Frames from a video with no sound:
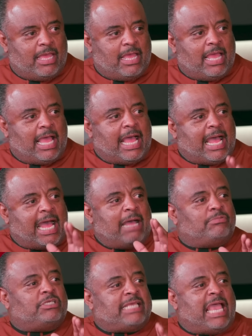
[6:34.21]
Mm-hmm.
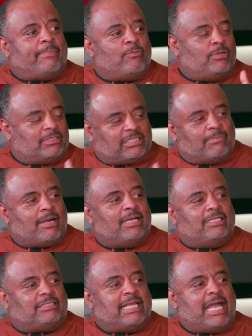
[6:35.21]
I'm just happy when
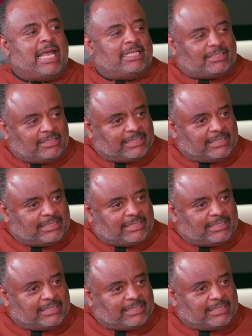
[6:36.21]
somebody decides to